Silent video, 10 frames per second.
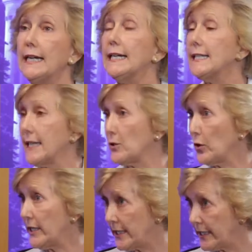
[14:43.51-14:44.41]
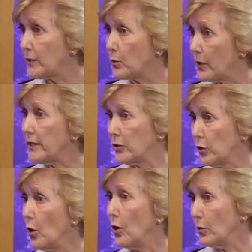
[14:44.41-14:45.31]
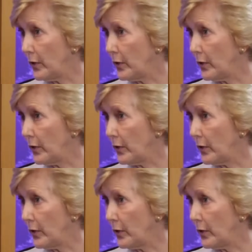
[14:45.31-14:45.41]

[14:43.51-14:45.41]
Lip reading: is actually 6 weeks long.